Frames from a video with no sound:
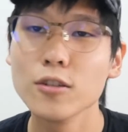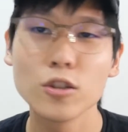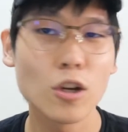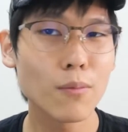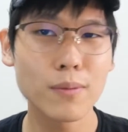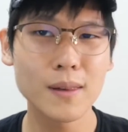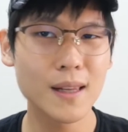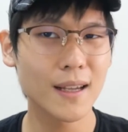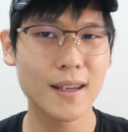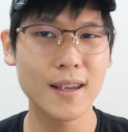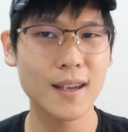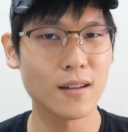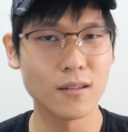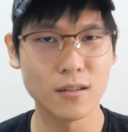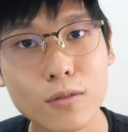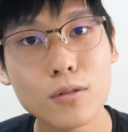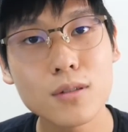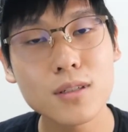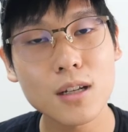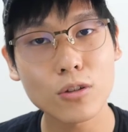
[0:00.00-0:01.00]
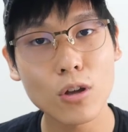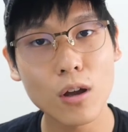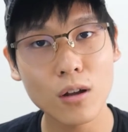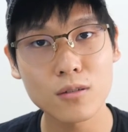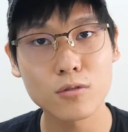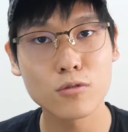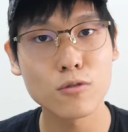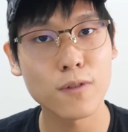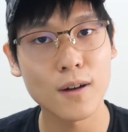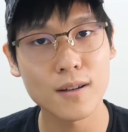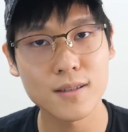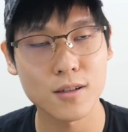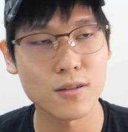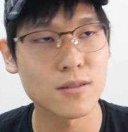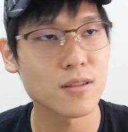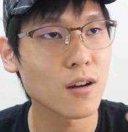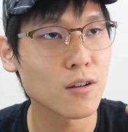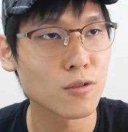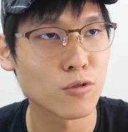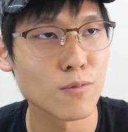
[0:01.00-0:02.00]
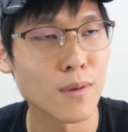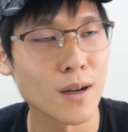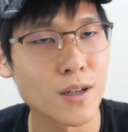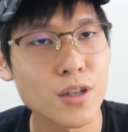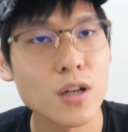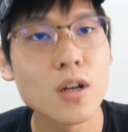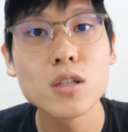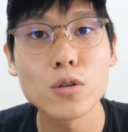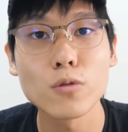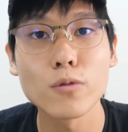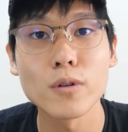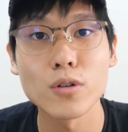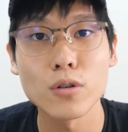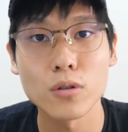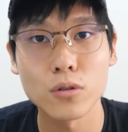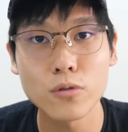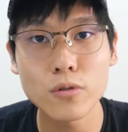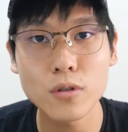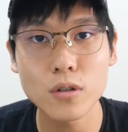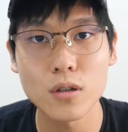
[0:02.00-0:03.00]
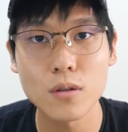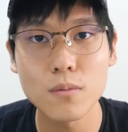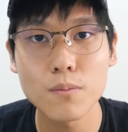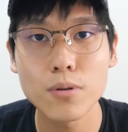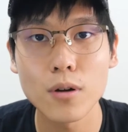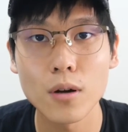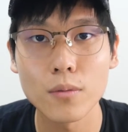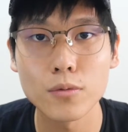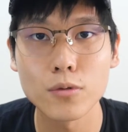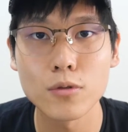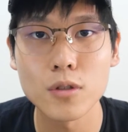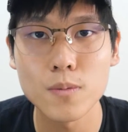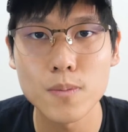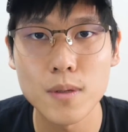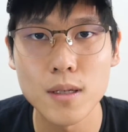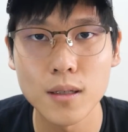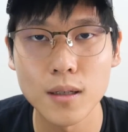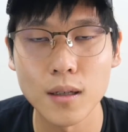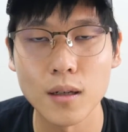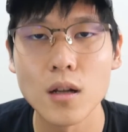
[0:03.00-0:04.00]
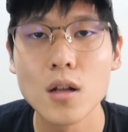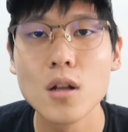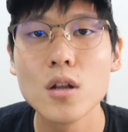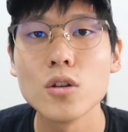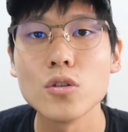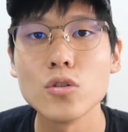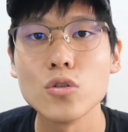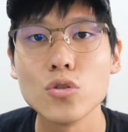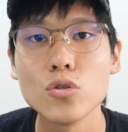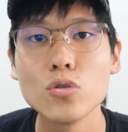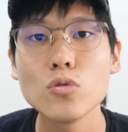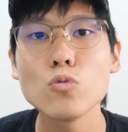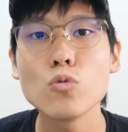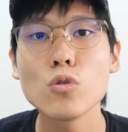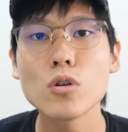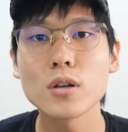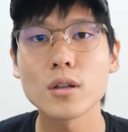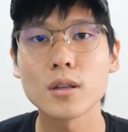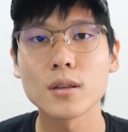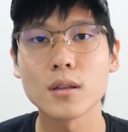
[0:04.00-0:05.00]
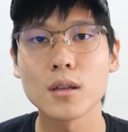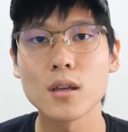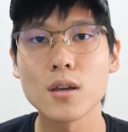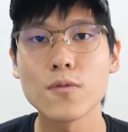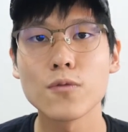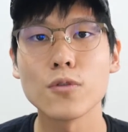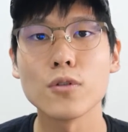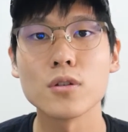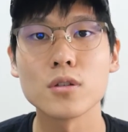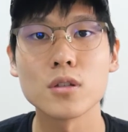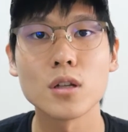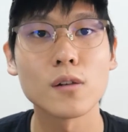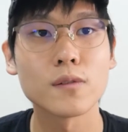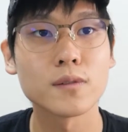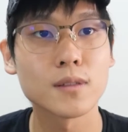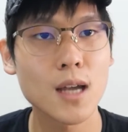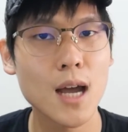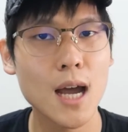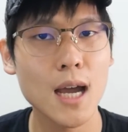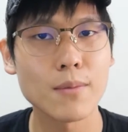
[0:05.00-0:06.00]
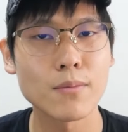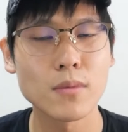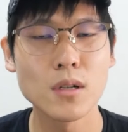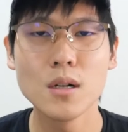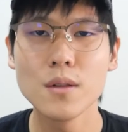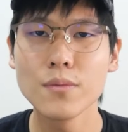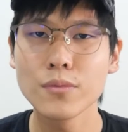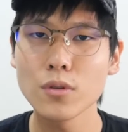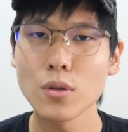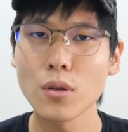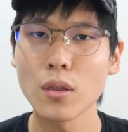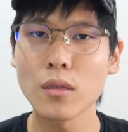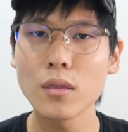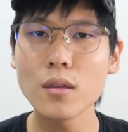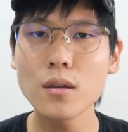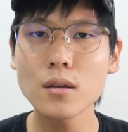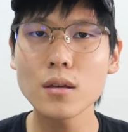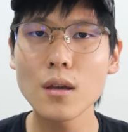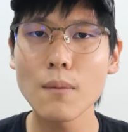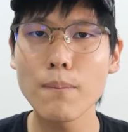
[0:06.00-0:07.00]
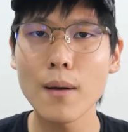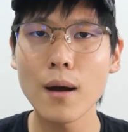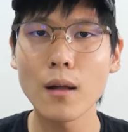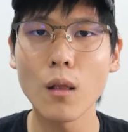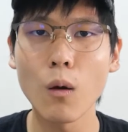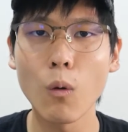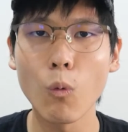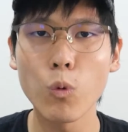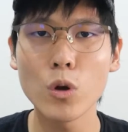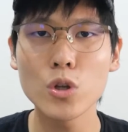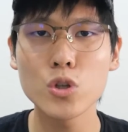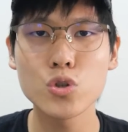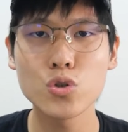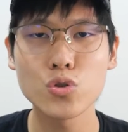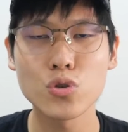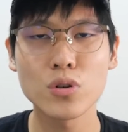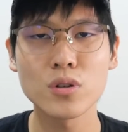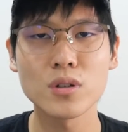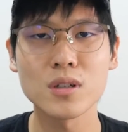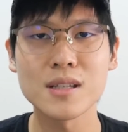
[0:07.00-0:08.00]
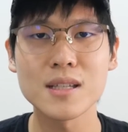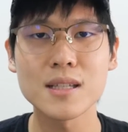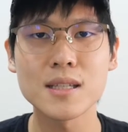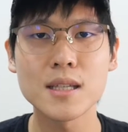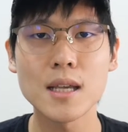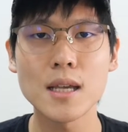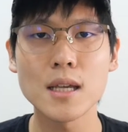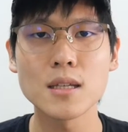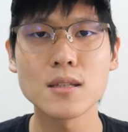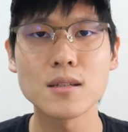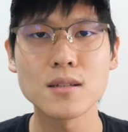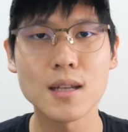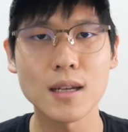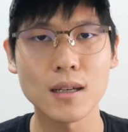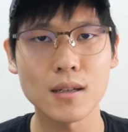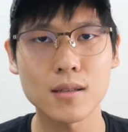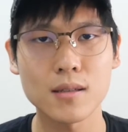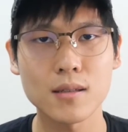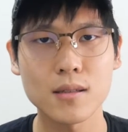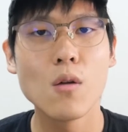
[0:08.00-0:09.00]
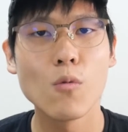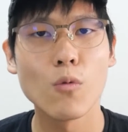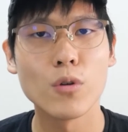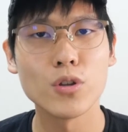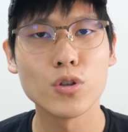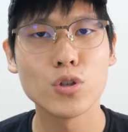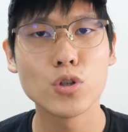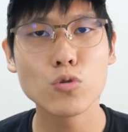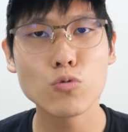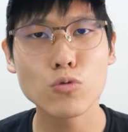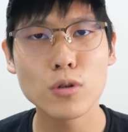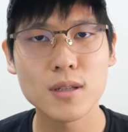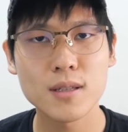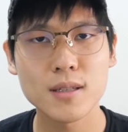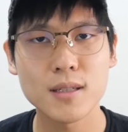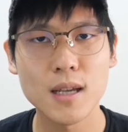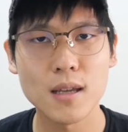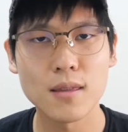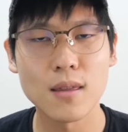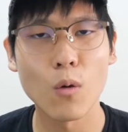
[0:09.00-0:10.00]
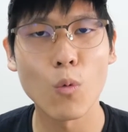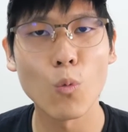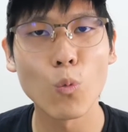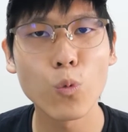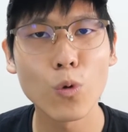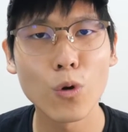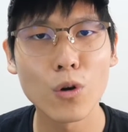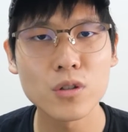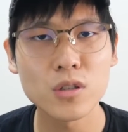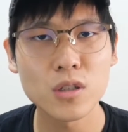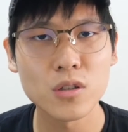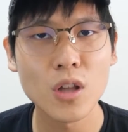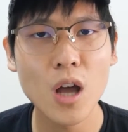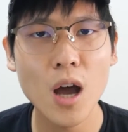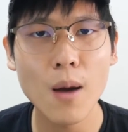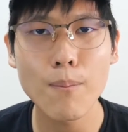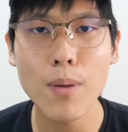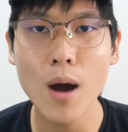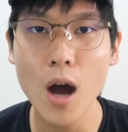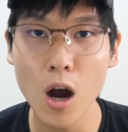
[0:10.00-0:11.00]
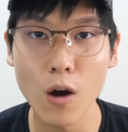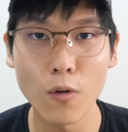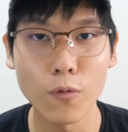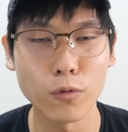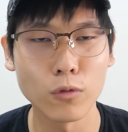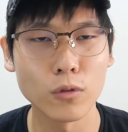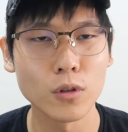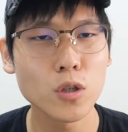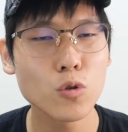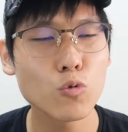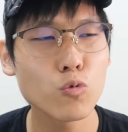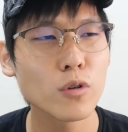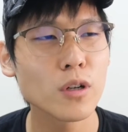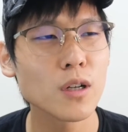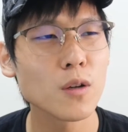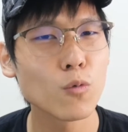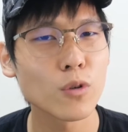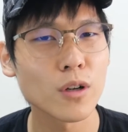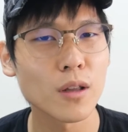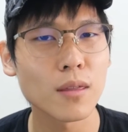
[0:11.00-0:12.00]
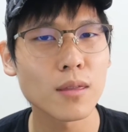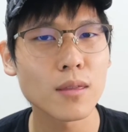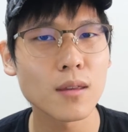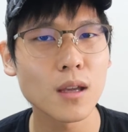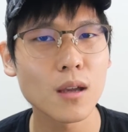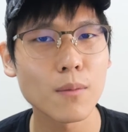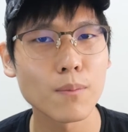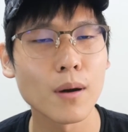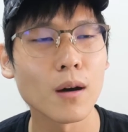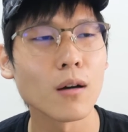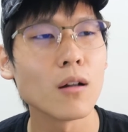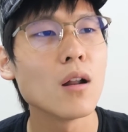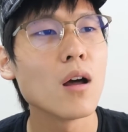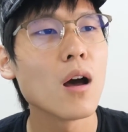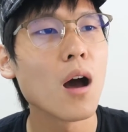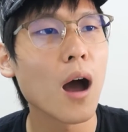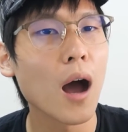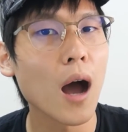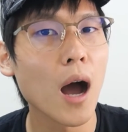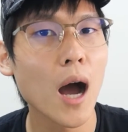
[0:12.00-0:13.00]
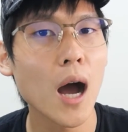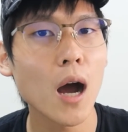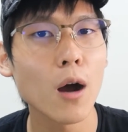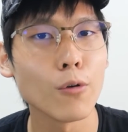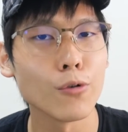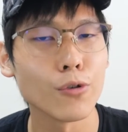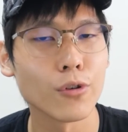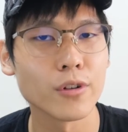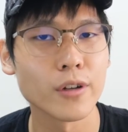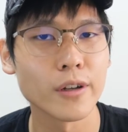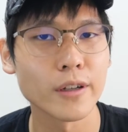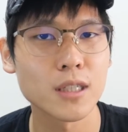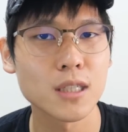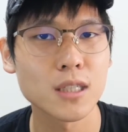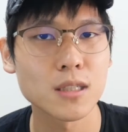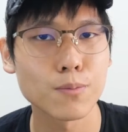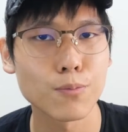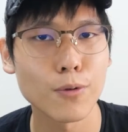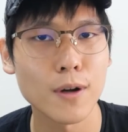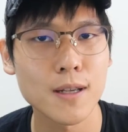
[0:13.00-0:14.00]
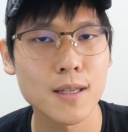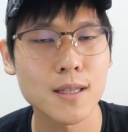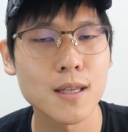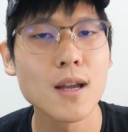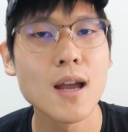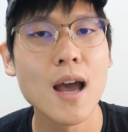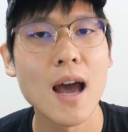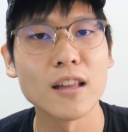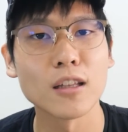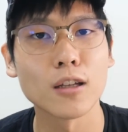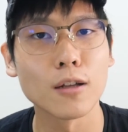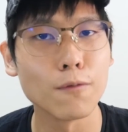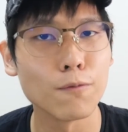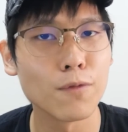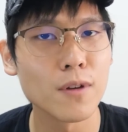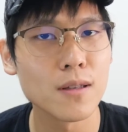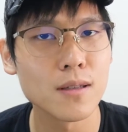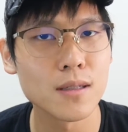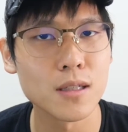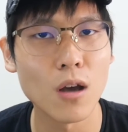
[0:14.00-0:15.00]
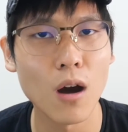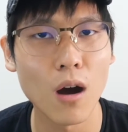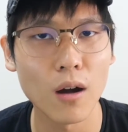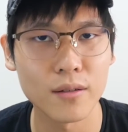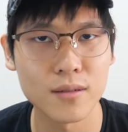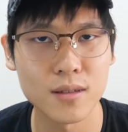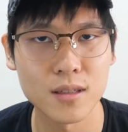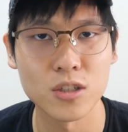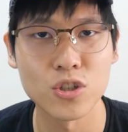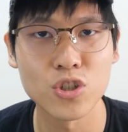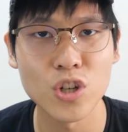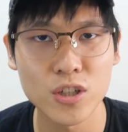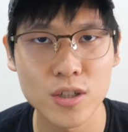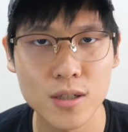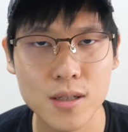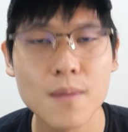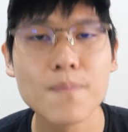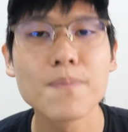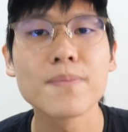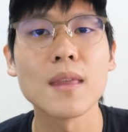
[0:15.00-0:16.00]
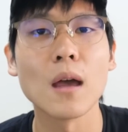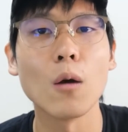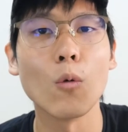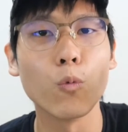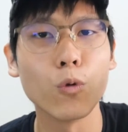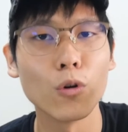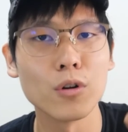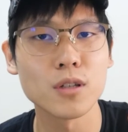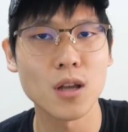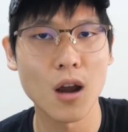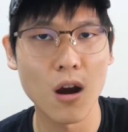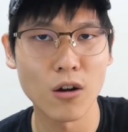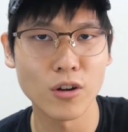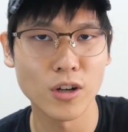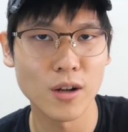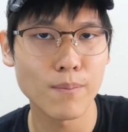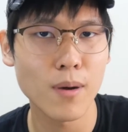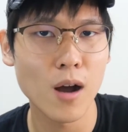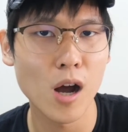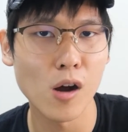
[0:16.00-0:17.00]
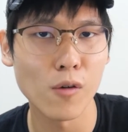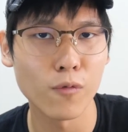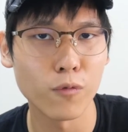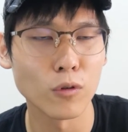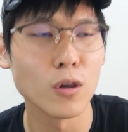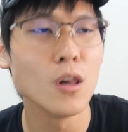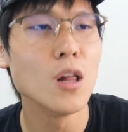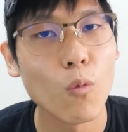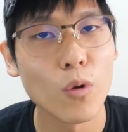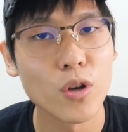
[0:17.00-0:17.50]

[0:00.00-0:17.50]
Don't be like, Ken, don't stop talking too fast that you started too much. So when you're doing impromptu speaking, you want to give yourself time to think about what you're going to say next. When you want to say that words are not powerful, you really want to think about how you're going to express and convince the audience and the judges that words are not powerful.